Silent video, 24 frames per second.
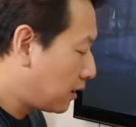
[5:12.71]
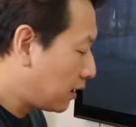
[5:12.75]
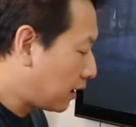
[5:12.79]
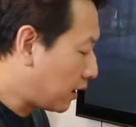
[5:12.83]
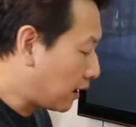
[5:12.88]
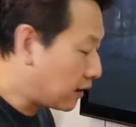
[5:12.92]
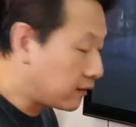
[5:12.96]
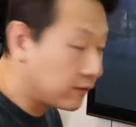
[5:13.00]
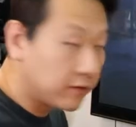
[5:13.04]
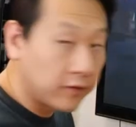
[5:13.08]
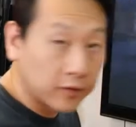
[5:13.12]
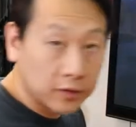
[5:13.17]

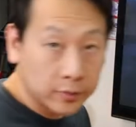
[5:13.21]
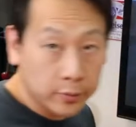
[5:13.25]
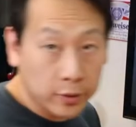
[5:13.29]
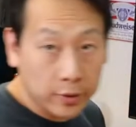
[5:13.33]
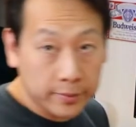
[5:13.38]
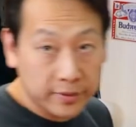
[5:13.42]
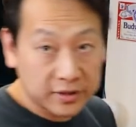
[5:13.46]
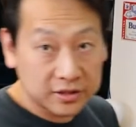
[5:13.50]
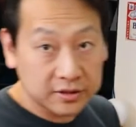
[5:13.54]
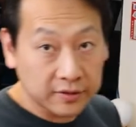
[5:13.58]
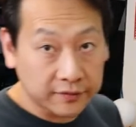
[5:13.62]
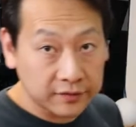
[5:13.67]
And for the
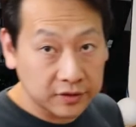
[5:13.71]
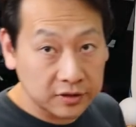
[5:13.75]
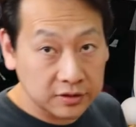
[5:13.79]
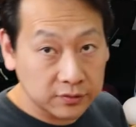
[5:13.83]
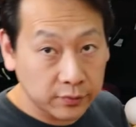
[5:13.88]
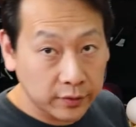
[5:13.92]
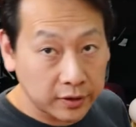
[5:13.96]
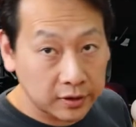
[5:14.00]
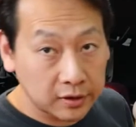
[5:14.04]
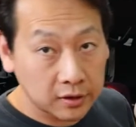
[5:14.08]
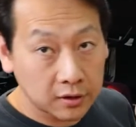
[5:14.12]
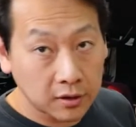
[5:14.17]
purpose of this
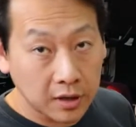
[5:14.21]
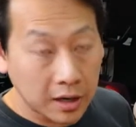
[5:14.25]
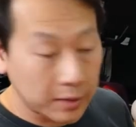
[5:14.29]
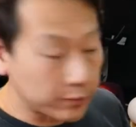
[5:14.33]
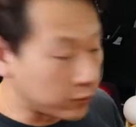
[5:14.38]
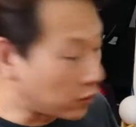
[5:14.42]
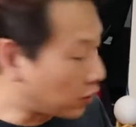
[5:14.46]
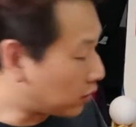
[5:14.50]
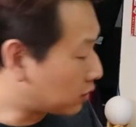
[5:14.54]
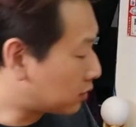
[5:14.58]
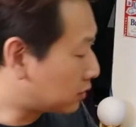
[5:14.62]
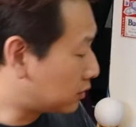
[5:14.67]
video, I'm
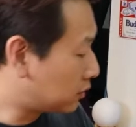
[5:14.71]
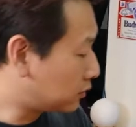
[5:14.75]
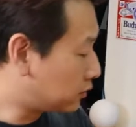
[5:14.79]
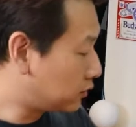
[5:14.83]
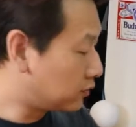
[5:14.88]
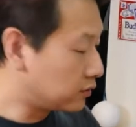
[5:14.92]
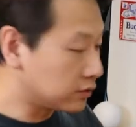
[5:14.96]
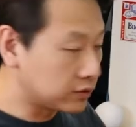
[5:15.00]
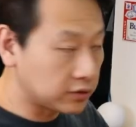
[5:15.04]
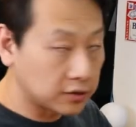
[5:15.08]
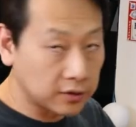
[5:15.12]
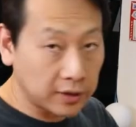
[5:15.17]
not going to
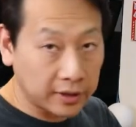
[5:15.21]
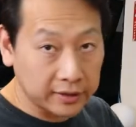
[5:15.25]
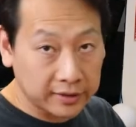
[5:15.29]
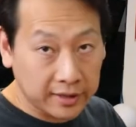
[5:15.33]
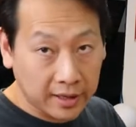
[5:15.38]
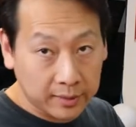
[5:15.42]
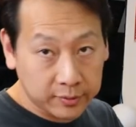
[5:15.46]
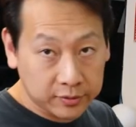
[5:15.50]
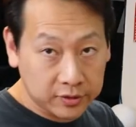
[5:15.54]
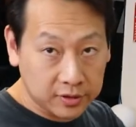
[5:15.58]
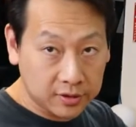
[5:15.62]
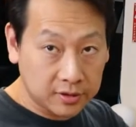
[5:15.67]
use the
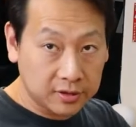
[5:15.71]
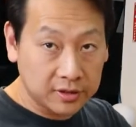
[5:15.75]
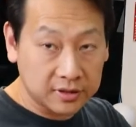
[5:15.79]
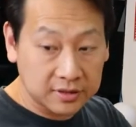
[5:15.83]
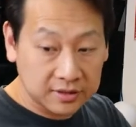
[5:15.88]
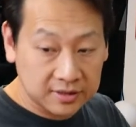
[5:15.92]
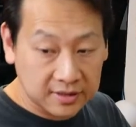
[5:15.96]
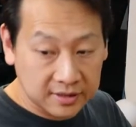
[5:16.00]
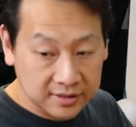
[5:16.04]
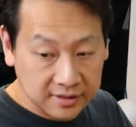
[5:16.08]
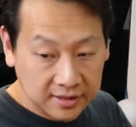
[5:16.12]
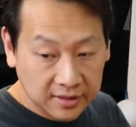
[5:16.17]
adapter.
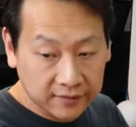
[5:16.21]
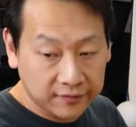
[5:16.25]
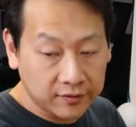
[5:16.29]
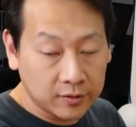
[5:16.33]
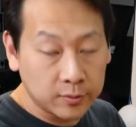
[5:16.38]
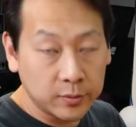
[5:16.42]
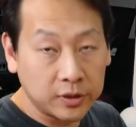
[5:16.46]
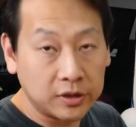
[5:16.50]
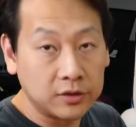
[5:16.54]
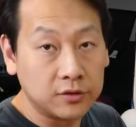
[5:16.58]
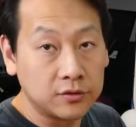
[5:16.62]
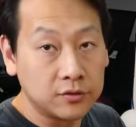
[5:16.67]
It's easier for
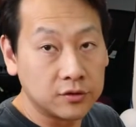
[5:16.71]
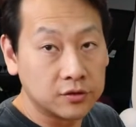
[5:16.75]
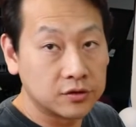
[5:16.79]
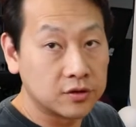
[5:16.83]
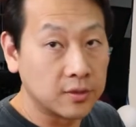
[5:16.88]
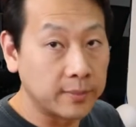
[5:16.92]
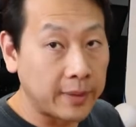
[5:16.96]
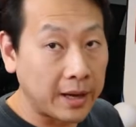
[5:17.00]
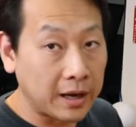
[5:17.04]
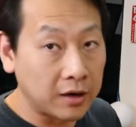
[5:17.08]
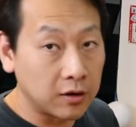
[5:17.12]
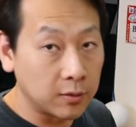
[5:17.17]
me to use
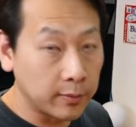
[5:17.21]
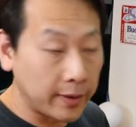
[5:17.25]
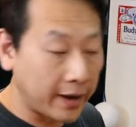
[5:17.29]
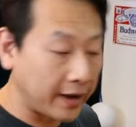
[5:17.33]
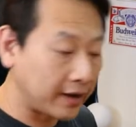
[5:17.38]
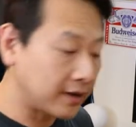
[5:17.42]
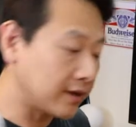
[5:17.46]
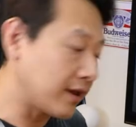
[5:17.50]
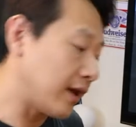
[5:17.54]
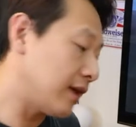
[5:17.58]
the power bank.